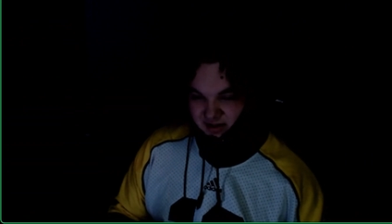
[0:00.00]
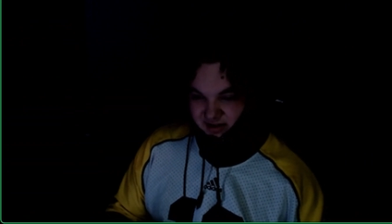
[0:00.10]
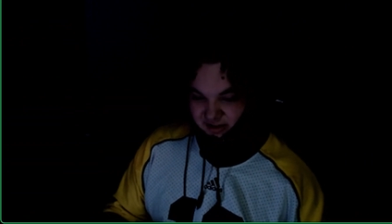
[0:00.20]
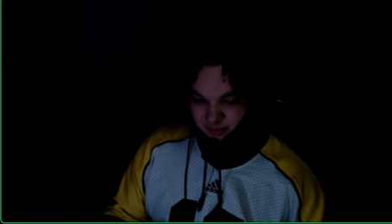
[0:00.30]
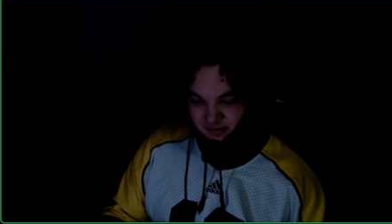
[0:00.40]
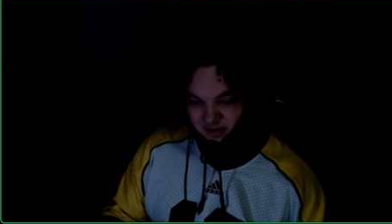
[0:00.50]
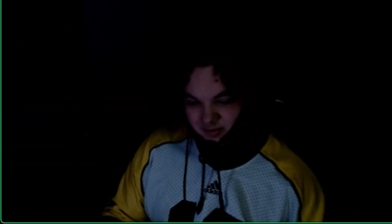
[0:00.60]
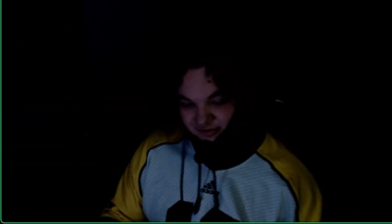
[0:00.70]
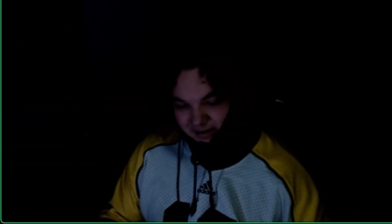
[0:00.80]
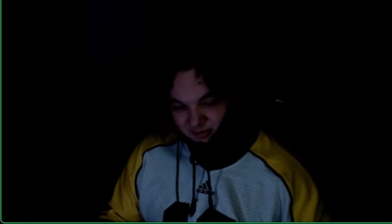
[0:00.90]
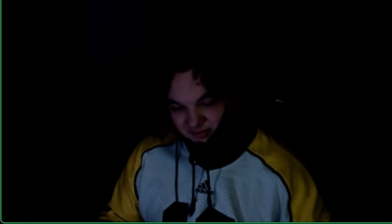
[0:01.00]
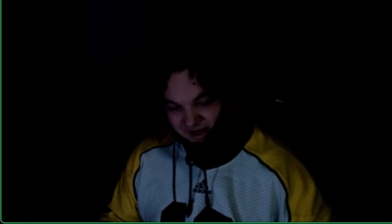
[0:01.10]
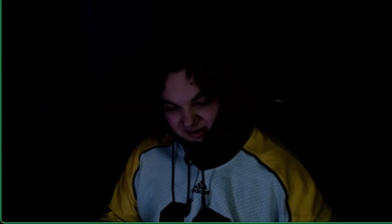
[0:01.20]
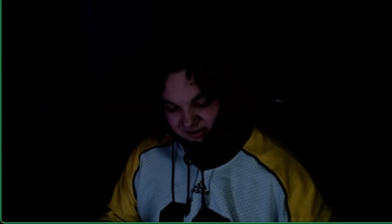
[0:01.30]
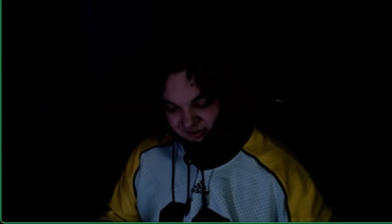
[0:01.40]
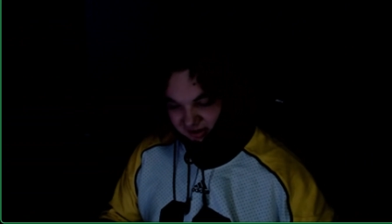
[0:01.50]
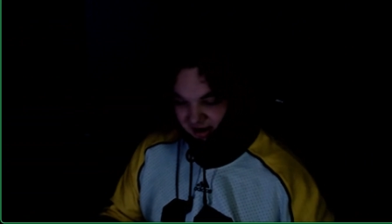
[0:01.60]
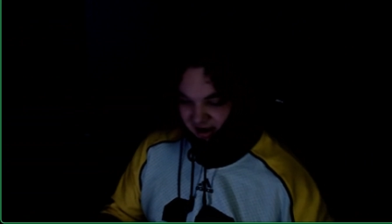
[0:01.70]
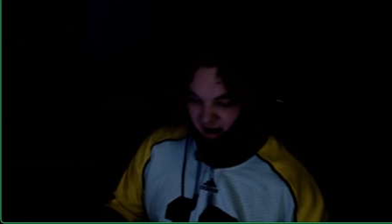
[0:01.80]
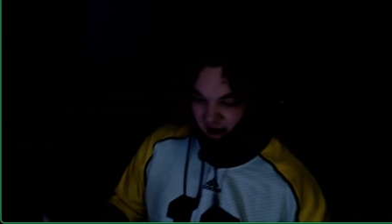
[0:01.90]
This movie was
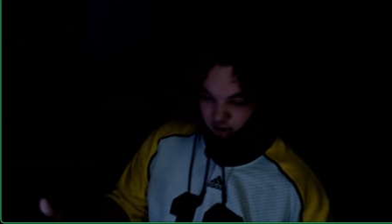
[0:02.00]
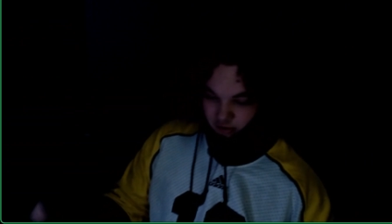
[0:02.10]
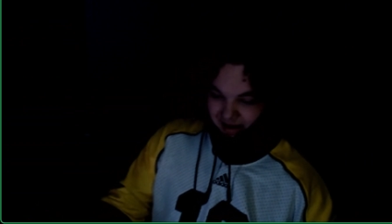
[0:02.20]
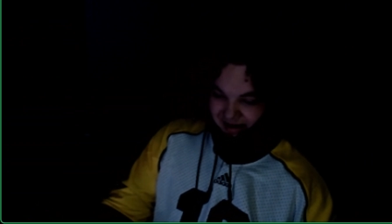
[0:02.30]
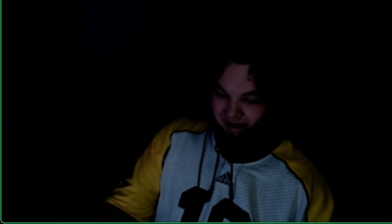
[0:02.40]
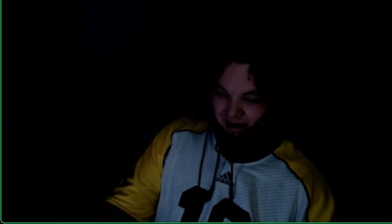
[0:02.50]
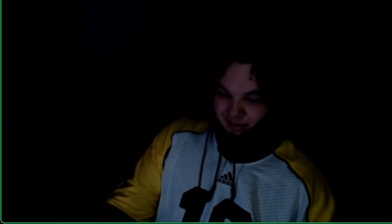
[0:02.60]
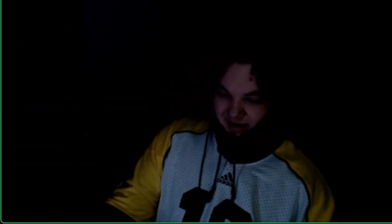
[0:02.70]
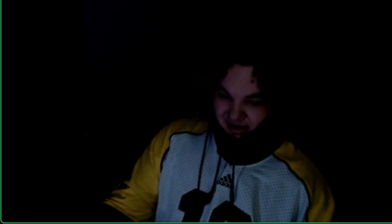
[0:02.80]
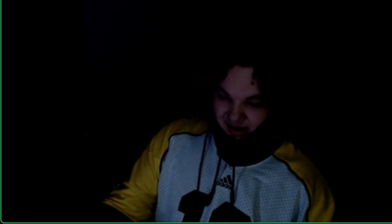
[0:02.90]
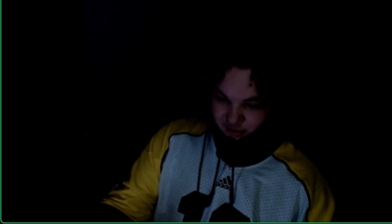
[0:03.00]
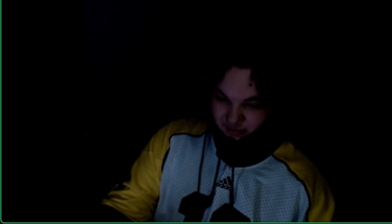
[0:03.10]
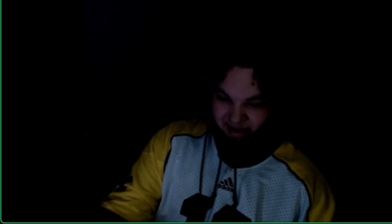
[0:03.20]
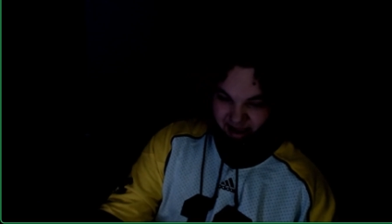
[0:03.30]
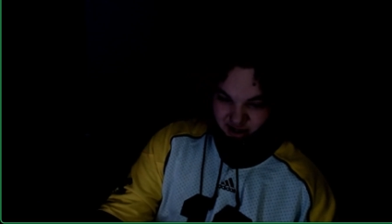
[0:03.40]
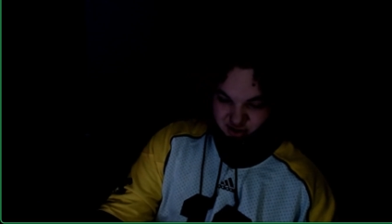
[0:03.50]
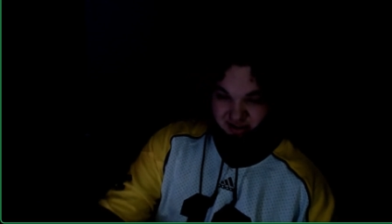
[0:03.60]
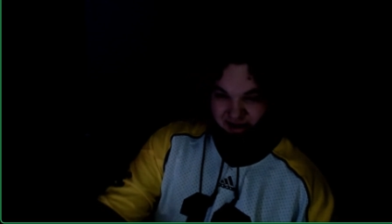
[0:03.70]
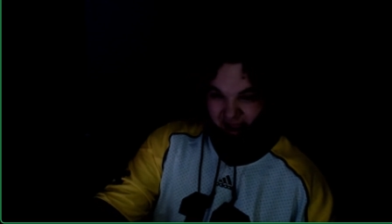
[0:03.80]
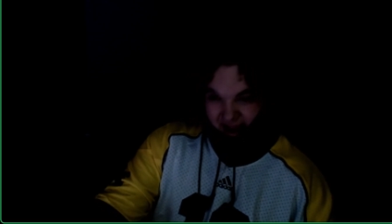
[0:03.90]
simultaneously a great comedy, a great
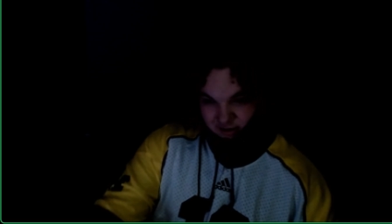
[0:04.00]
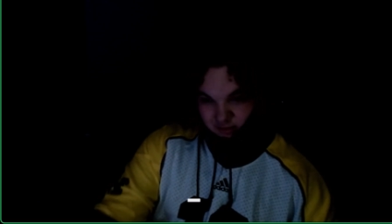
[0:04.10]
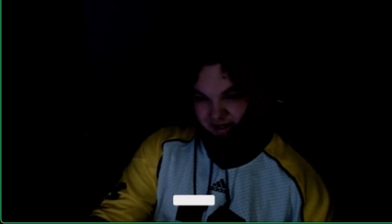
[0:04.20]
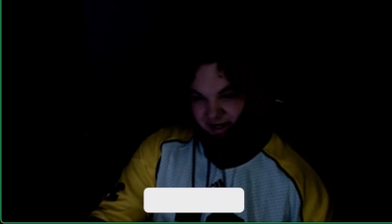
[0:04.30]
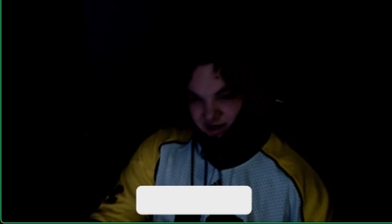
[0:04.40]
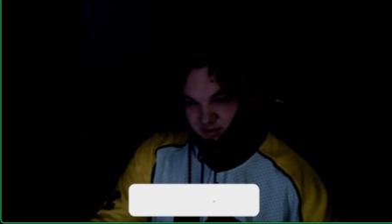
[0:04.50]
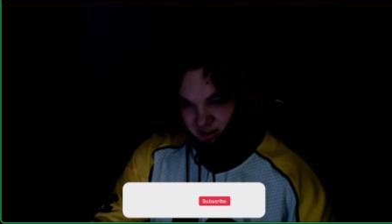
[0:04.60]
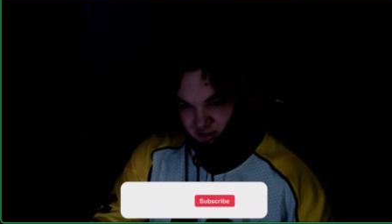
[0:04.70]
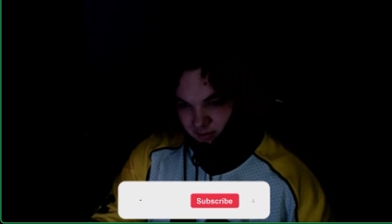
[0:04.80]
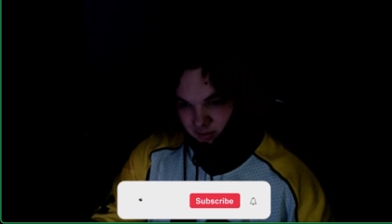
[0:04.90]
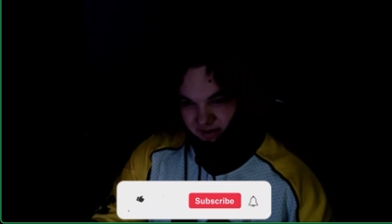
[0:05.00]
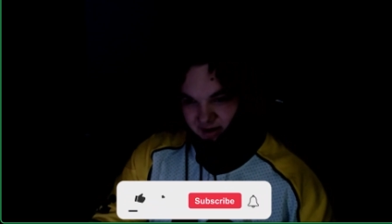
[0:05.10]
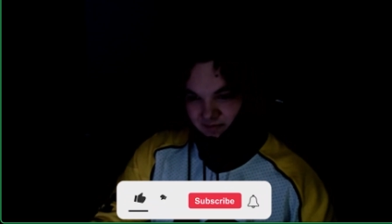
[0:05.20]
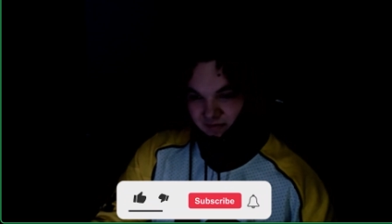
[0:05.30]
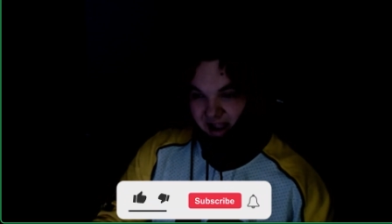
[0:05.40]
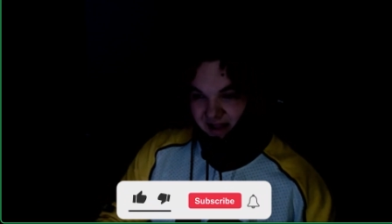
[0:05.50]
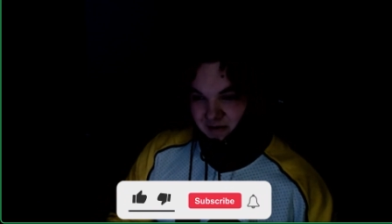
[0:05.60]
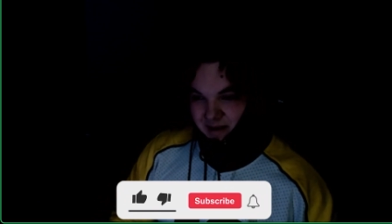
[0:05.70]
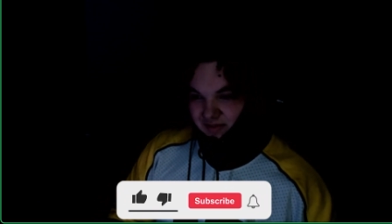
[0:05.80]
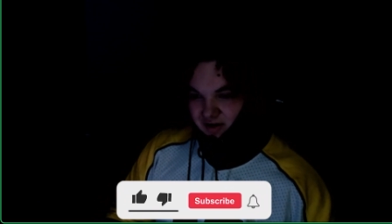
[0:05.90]
action, and a great introduction movie and
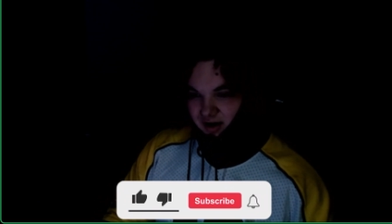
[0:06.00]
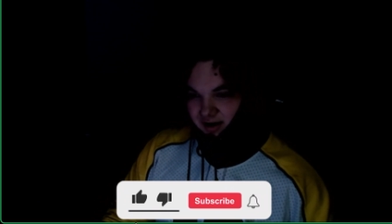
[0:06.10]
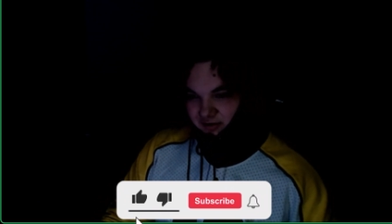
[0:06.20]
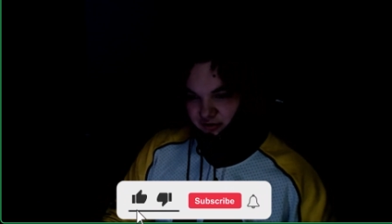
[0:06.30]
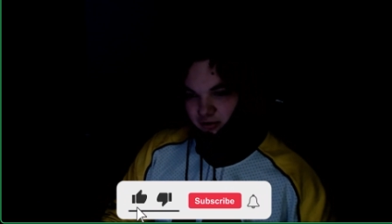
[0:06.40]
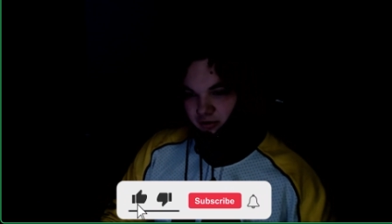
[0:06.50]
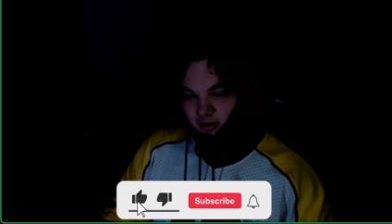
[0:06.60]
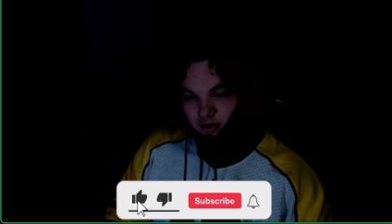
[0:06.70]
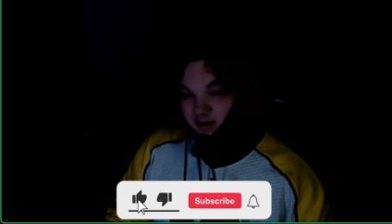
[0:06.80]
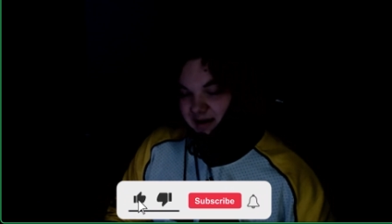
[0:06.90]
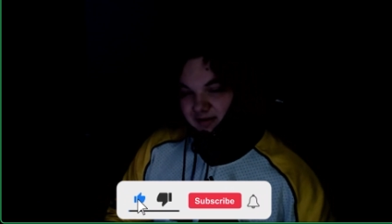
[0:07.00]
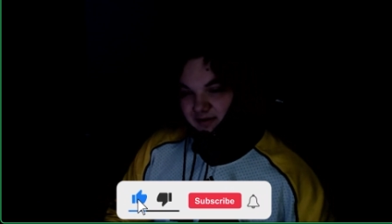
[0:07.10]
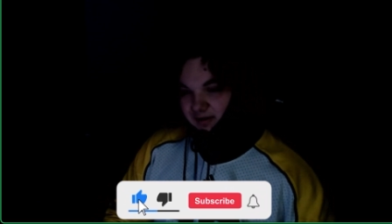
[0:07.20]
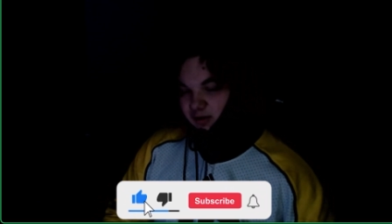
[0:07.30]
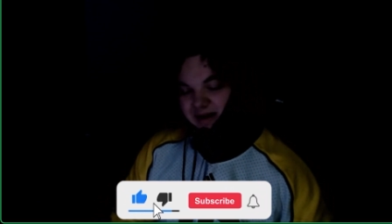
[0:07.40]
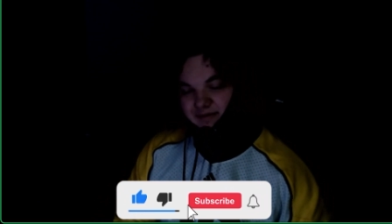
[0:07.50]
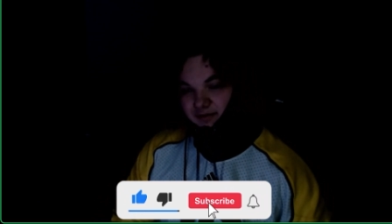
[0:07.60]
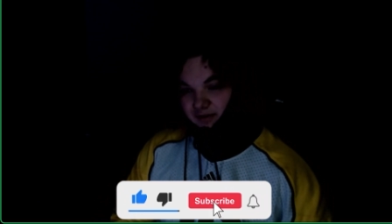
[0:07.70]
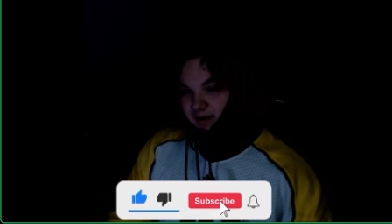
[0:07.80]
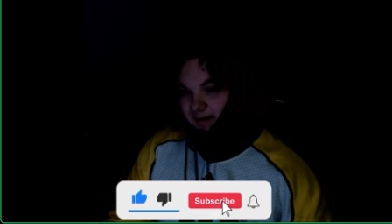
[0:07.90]
they made the Guardians cool. Who gave the Who gave a
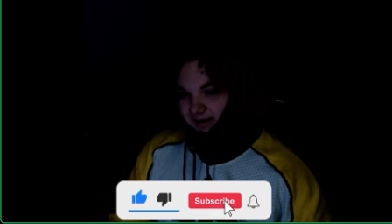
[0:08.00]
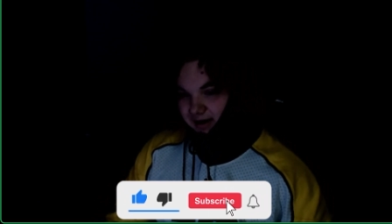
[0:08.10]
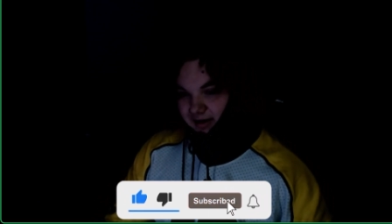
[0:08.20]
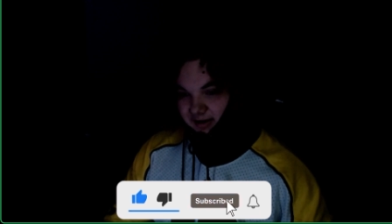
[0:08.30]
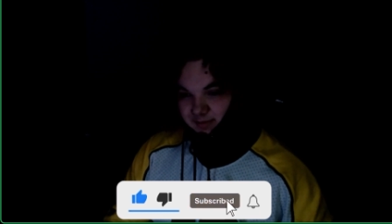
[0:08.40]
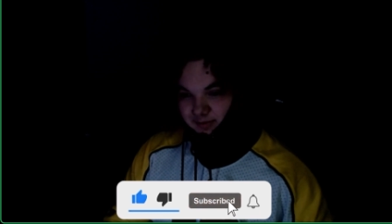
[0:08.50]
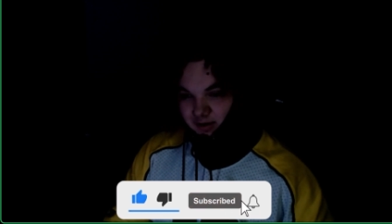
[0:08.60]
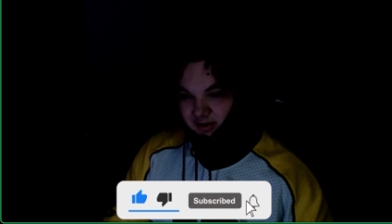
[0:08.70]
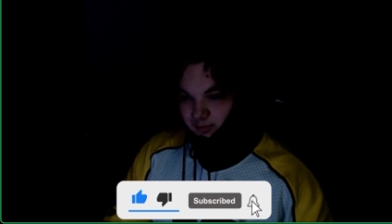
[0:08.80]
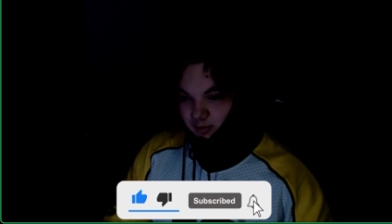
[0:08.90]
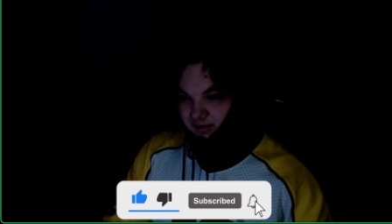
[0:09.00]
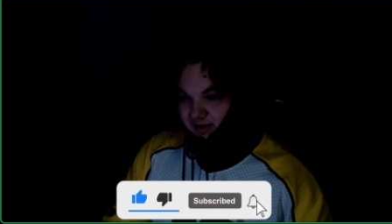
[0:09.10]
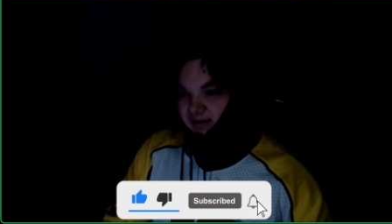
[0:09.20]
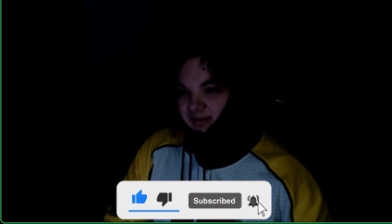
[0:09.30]
fuck about the Guardians before this movie?